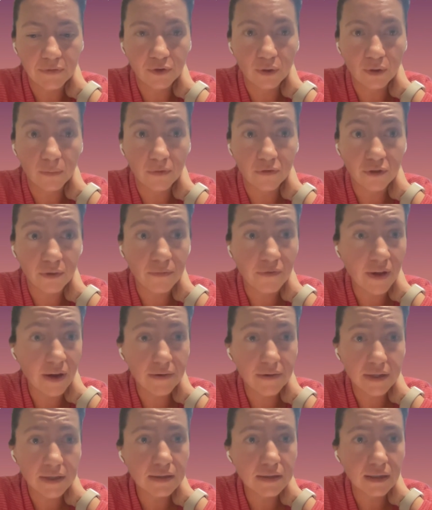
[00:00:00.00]
from
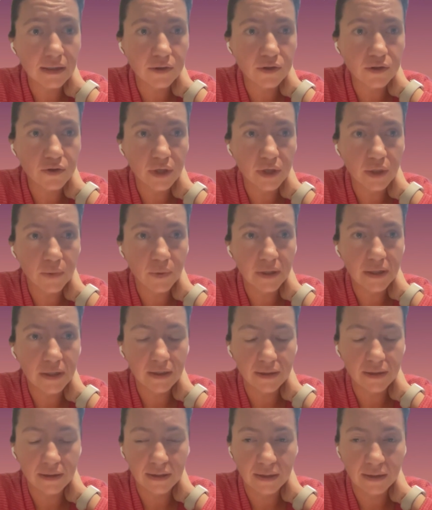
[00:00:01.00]
various countries
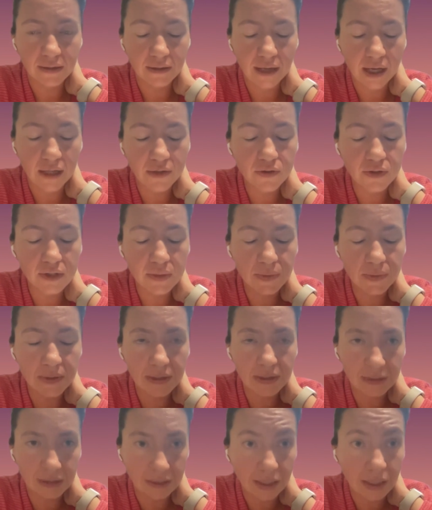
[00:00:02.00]
within
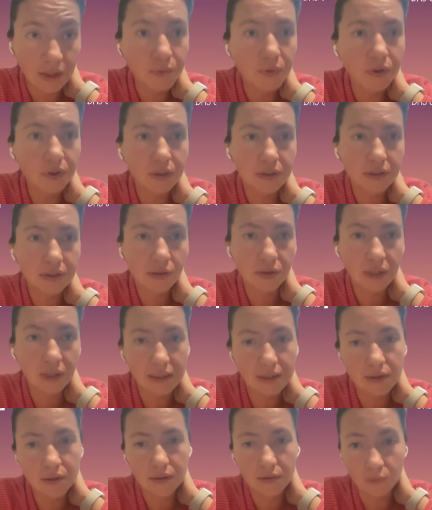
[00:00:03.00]
the network. So
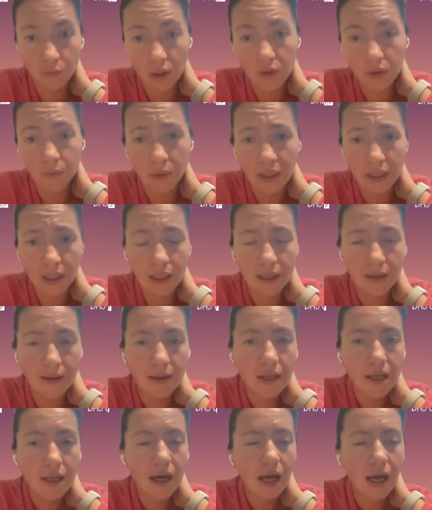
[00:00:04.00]
that's one way.
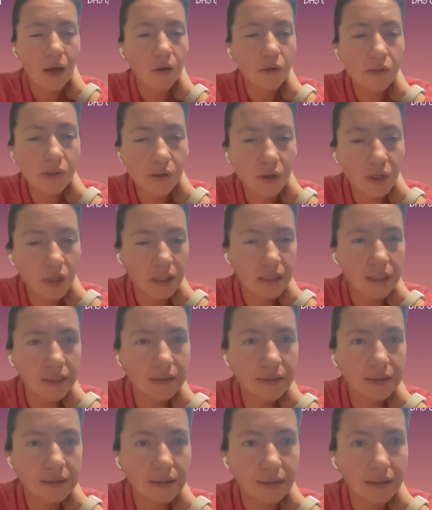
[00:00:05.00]
I also
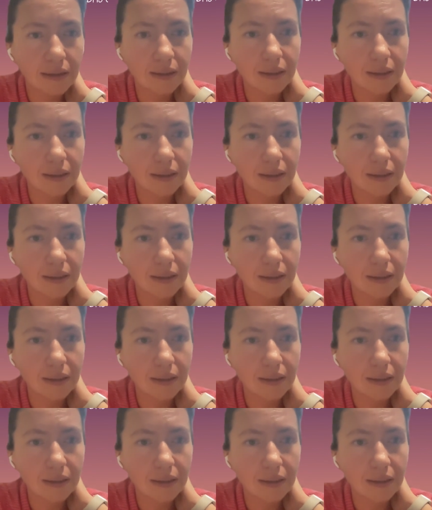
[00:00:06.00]
heard